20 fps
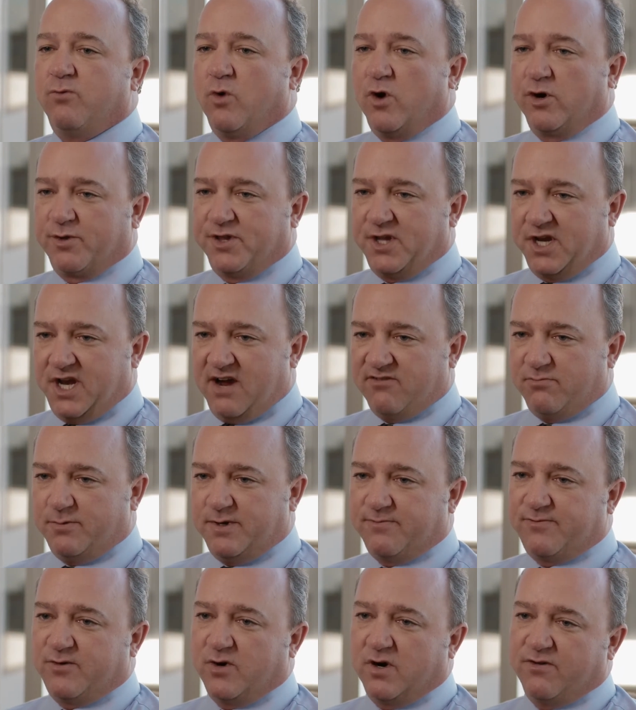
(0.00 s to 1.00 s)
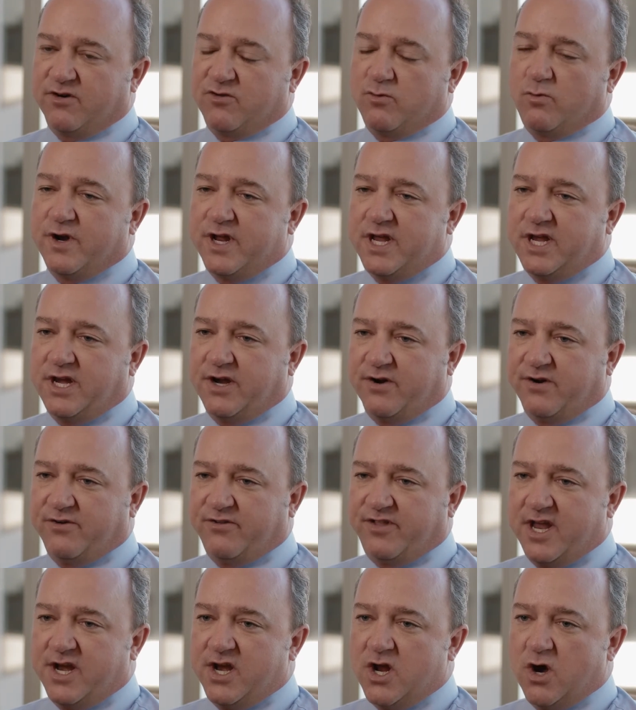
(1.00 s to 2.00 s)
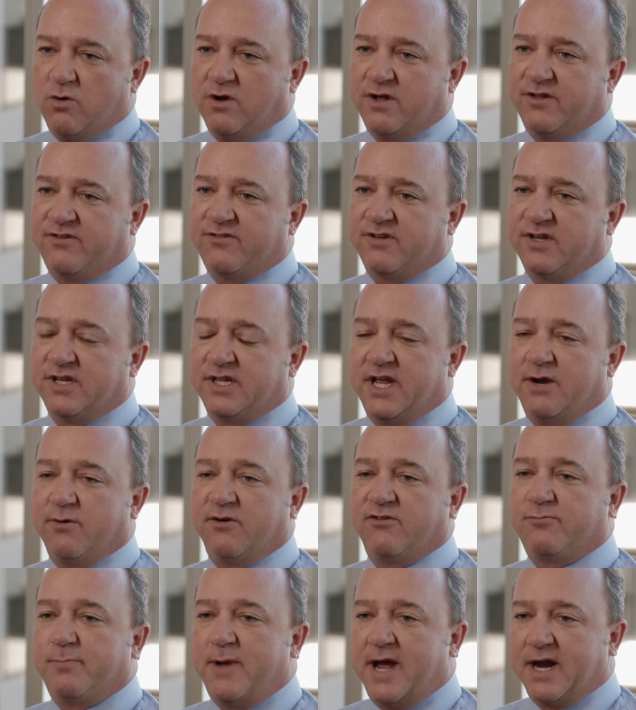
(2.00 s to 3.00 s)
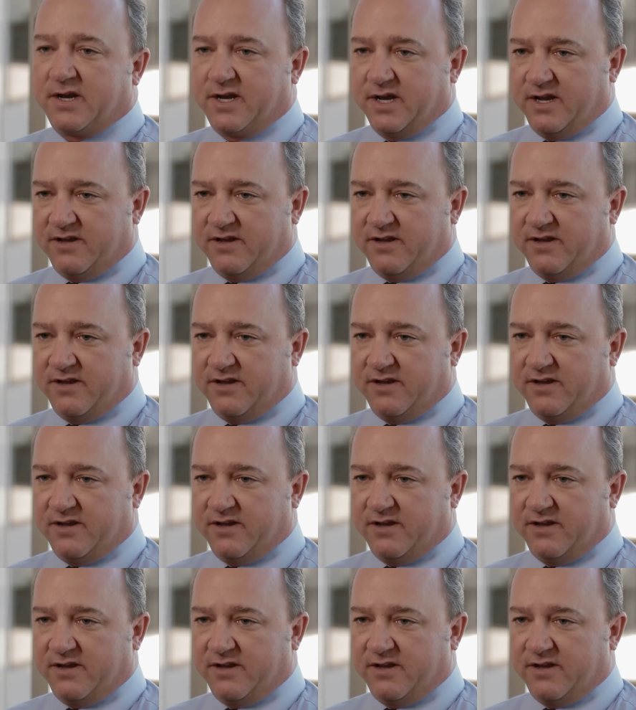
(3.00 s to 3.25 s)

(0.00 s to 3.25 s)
have worked with the government for over 20 years. They know us and they respect